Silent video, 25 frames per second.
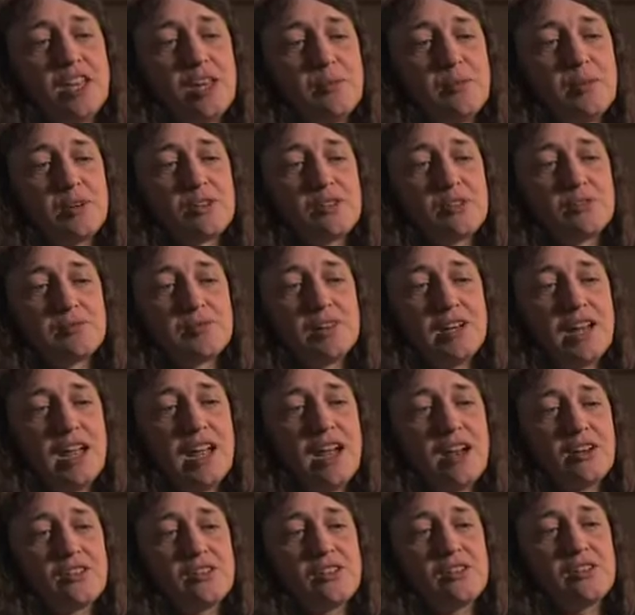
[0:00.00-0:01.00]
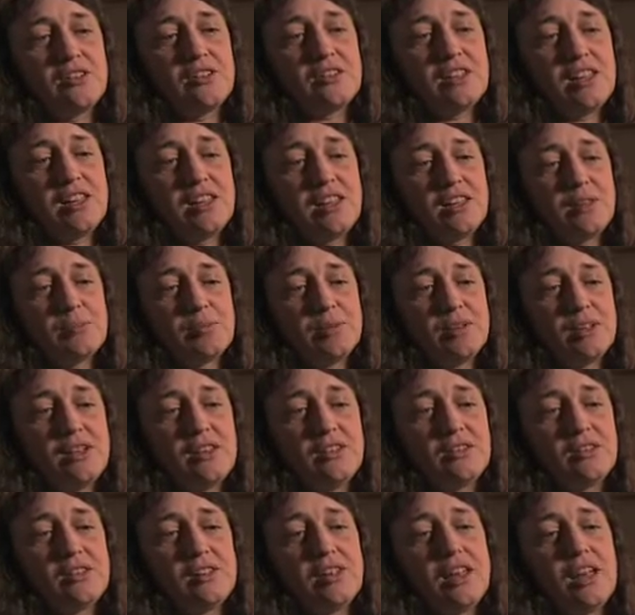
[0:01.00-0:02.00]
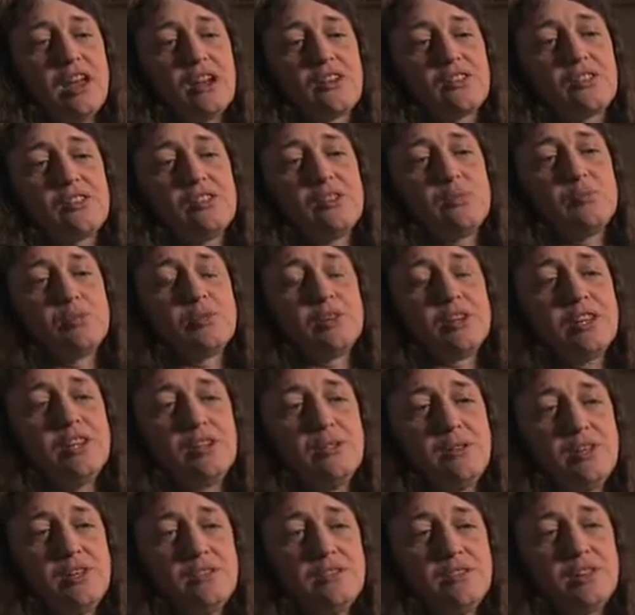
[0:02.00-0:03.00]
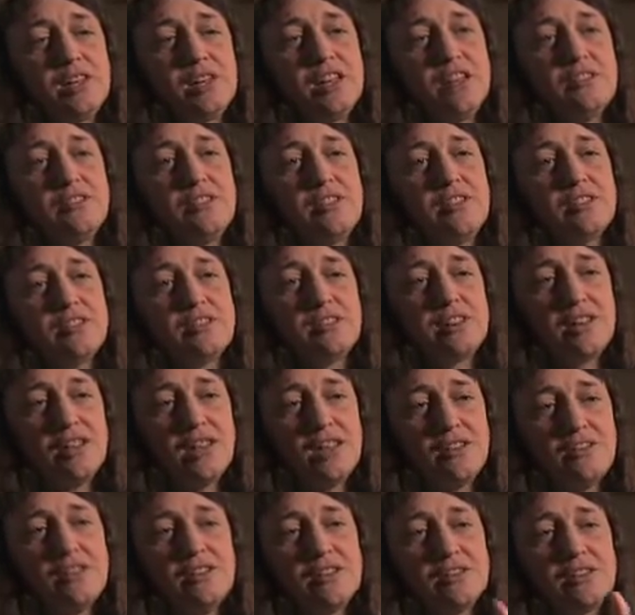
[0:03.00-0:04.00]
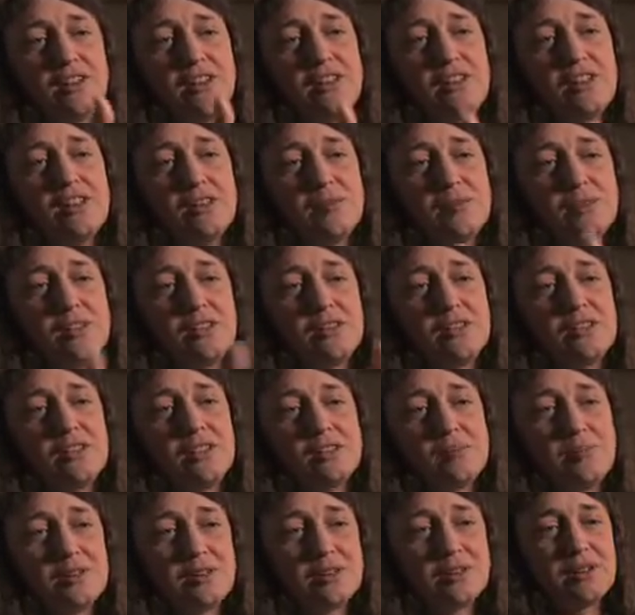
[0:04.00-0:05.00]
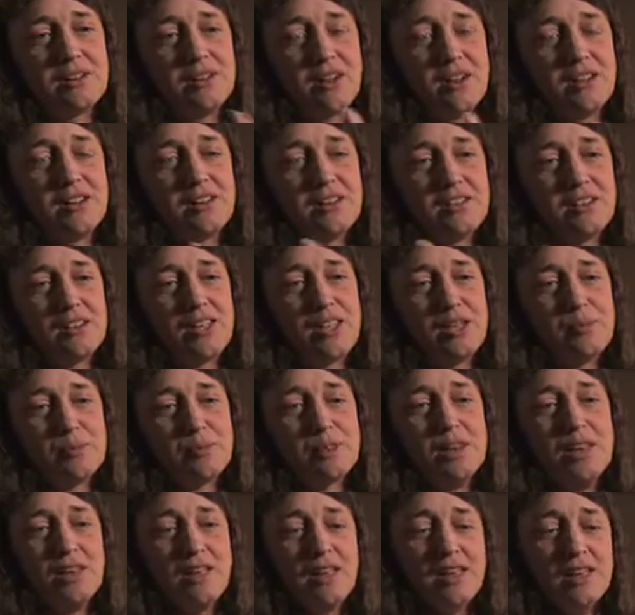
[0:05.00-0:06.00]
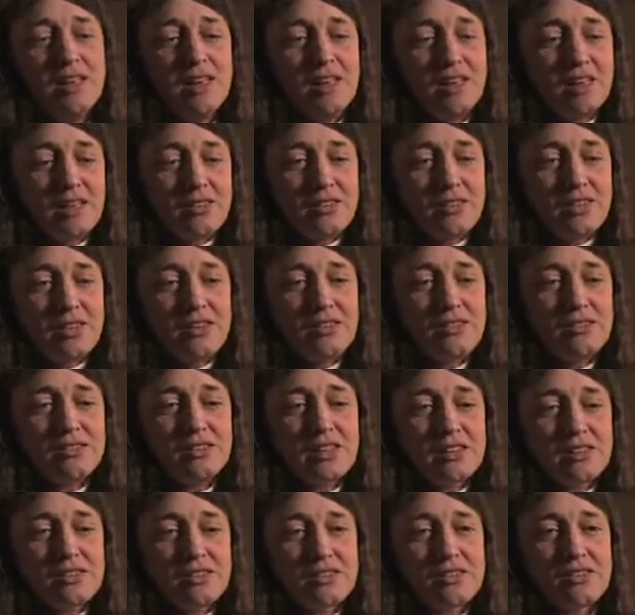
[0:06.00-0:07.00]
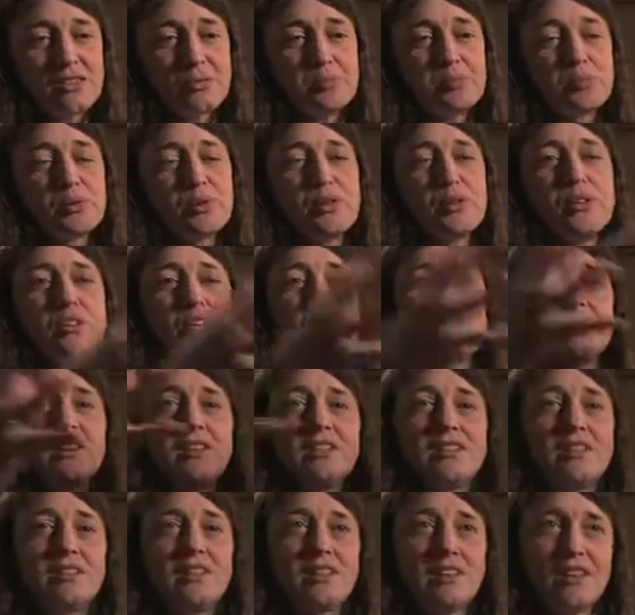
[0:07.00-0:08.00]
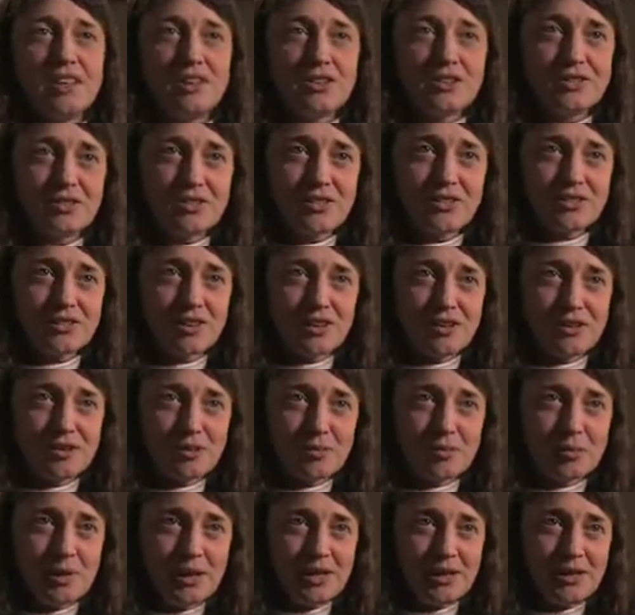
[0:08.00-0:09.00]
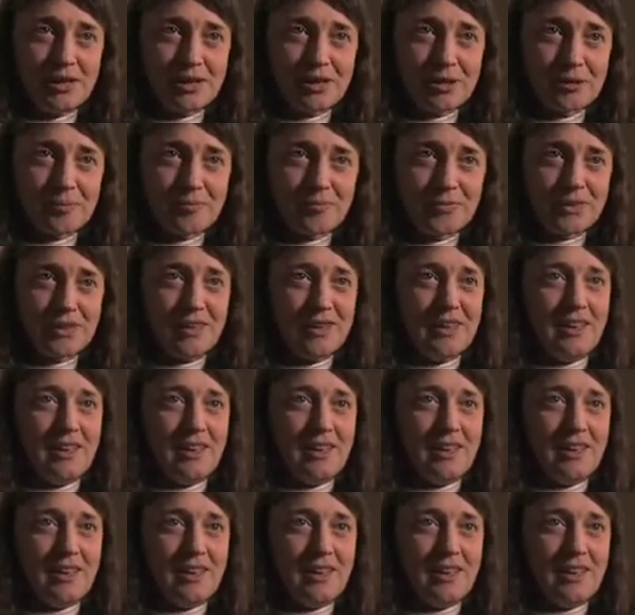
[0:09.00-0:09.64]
chemical reactions taking place that actually bring you even heavier and heavier elements in the periodic table. These get dispersed into the interstellar medium.